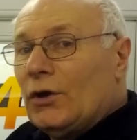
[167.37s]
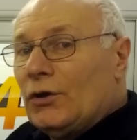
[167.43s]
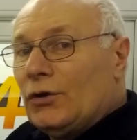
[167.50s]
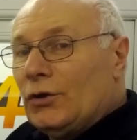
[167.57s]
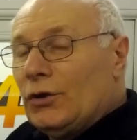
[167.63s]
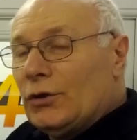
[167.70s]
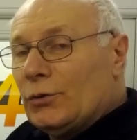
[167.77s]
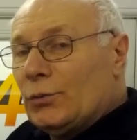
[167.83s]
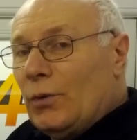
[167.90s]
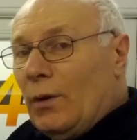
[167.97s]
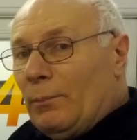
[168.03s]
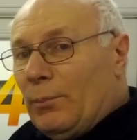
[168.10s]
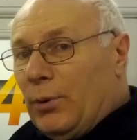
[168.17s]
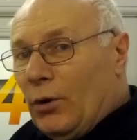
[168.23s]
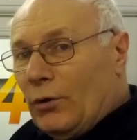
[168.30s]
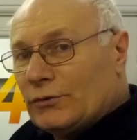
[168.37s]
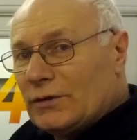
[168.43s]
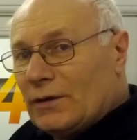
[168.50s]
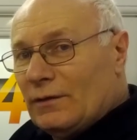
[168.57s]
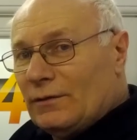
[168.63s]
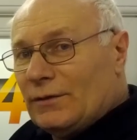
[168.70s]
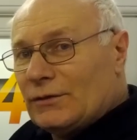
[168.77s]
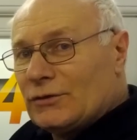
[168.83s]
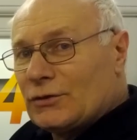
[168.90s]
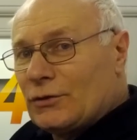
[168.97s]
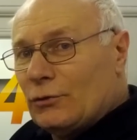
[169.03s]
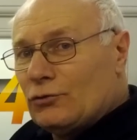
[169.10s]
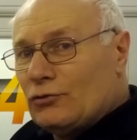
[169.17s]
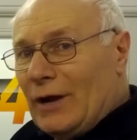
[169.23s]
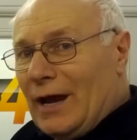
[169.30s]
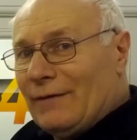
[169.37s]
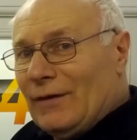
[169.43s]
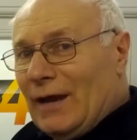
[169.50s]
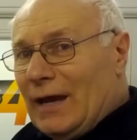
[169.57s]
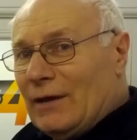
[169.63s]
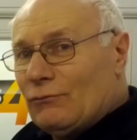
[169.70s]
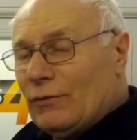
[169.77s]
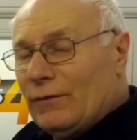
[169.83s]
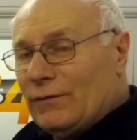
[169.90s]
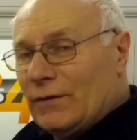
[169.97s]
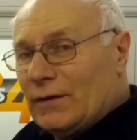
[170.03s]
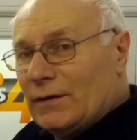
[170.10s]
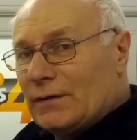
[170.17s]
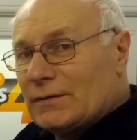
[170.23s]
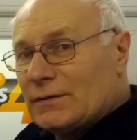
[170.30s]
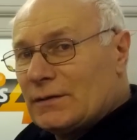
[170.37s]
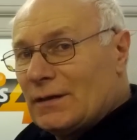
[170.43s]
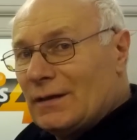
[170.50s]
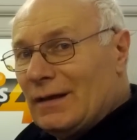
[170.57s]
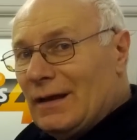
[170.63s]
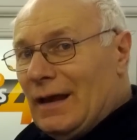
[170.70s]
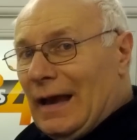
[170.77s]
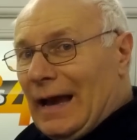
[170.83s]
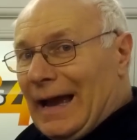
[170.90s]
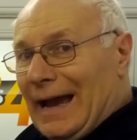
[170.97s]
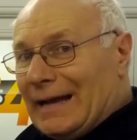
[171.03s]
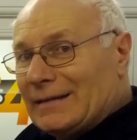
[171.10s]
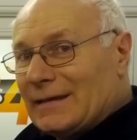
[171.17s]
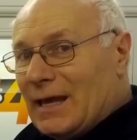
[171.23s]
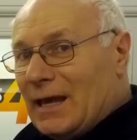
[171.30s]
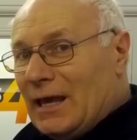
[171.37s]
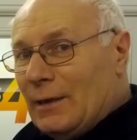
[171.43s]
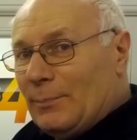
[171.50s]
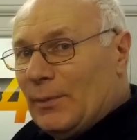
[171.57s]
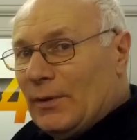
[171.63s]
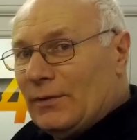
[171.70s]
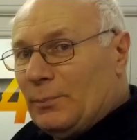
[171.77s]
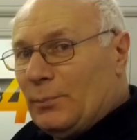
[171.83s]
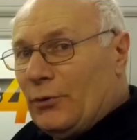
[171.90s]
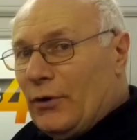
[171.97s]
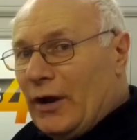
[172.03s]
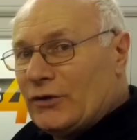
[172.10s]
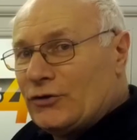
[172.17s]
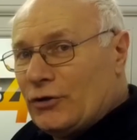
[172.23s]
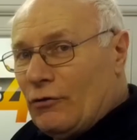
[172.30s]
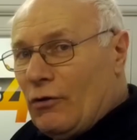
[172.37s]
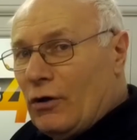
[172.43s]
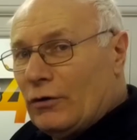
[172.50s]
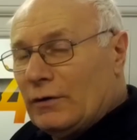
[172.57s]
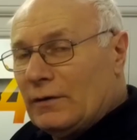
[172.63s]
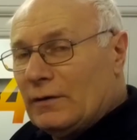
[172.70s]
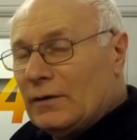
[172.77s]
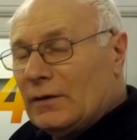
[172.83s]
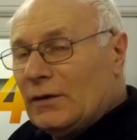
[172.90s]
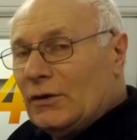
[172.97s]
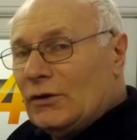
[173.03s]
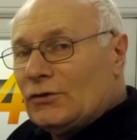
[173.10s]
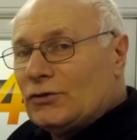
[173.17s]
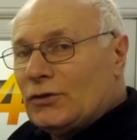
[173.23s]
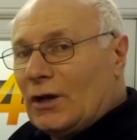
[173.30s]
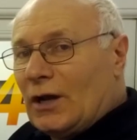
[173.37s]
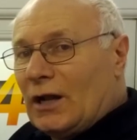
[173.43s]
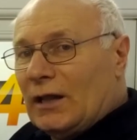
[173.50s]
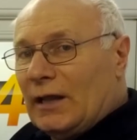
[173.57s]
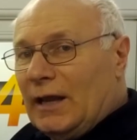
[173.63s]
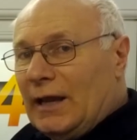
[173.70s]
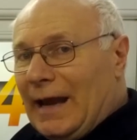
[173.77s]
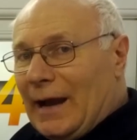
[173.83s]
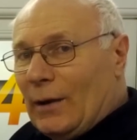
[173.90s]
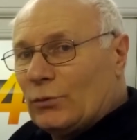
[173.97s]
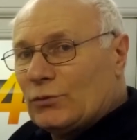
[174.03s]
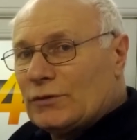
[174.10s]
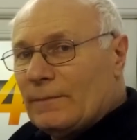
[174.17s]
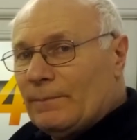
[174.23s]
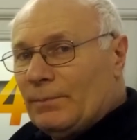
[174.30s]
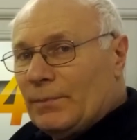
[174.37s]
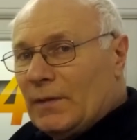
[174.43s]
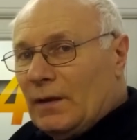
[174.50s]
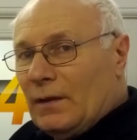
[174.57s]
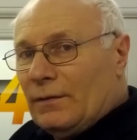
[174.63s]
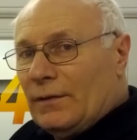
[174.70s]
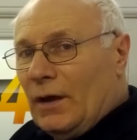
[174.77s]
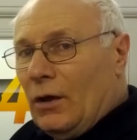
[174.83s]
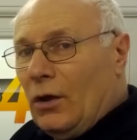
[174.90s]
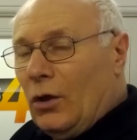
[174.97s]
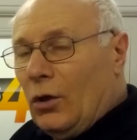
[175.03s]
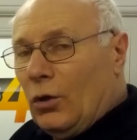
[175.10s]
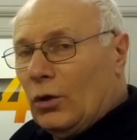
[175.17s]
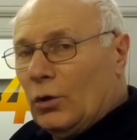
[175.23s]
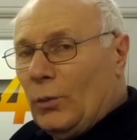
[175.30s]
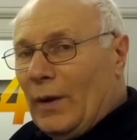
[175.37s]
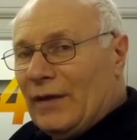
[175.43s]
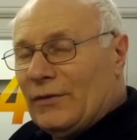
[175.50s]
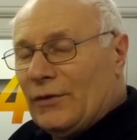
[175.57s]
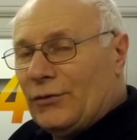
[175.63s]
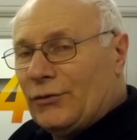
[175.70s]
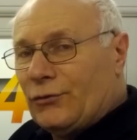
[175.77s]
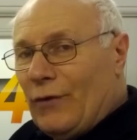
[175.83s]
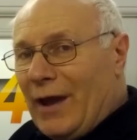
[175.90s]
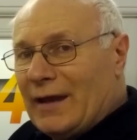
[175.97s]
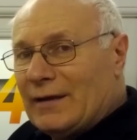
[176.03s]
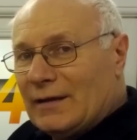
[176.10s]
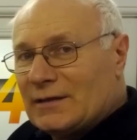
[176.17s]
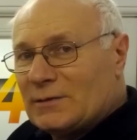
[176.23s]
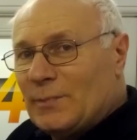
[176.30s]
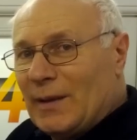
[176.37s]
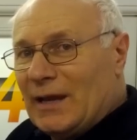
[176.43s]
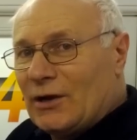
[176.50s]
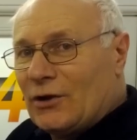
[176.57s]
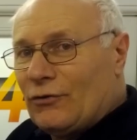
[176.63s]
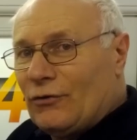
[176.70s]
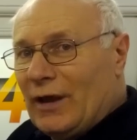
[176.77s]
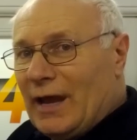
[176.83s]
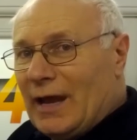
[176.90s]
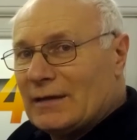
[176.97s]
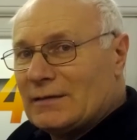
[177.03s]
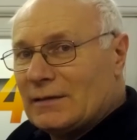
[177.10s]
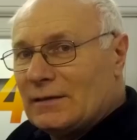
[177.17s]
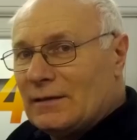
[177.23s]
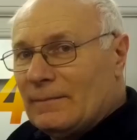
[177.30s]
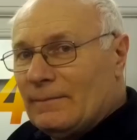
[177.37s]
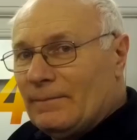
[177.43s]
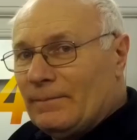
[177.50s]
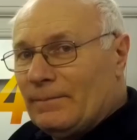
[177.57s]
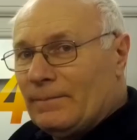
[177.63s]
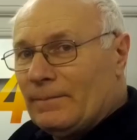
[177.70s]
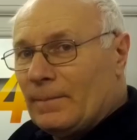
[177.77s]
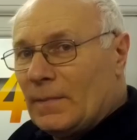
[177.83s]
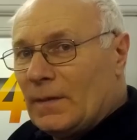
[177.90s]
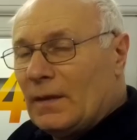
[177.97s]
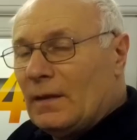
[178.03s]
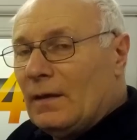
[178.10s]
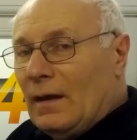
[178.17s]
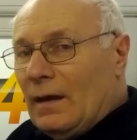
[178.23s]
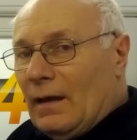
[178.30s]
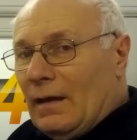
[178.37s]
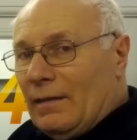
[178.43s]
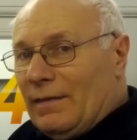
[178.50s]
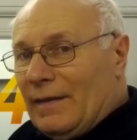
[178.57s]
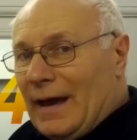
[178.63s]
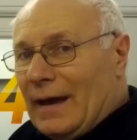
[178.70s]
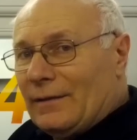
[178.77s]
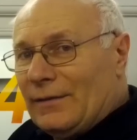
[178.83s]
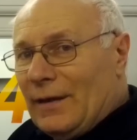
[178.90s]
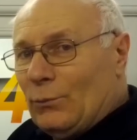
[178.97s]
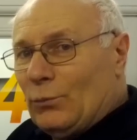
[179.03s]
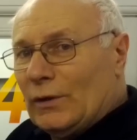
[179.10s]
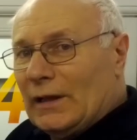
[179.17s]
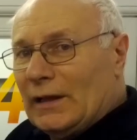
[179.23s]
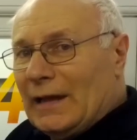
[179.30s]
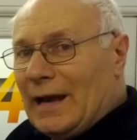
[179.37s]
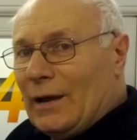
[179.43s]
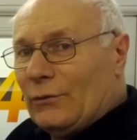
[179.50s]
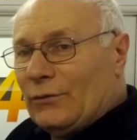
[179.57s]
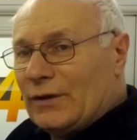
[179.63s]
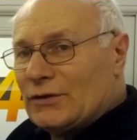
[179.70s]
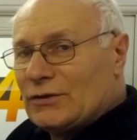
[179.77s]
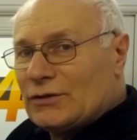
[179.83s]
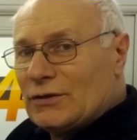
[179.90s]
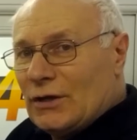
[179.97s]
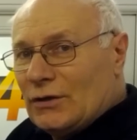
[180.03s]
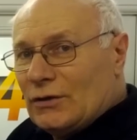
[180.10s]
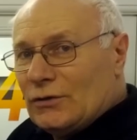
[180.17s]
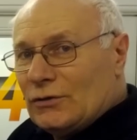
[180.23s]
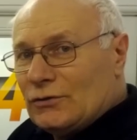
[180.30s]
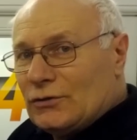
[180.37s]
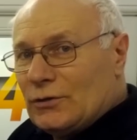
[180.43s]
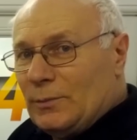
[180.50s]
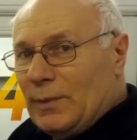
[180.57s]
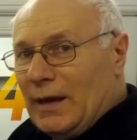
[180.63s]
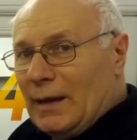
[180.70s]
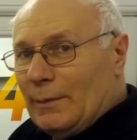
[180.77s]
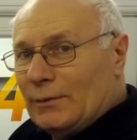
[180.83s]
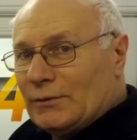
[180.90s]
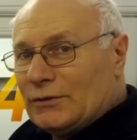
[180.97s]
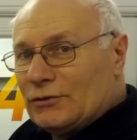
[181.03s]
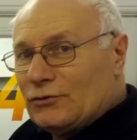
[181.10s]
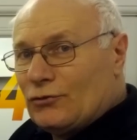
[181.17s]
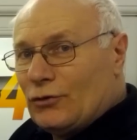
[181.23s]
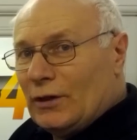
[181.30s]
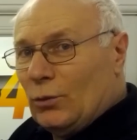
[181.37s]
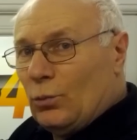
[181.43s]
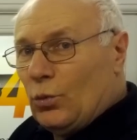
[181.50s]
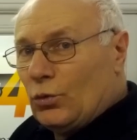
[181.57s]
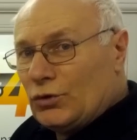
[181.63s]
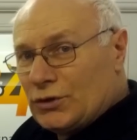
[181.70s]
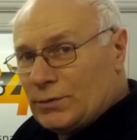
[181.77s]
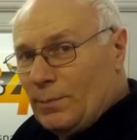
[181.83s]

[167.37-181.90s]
you put the screwdriver in reverse and keep the pressure on to clean out the hole where the thread has been created. That then will allow this to be able to drill once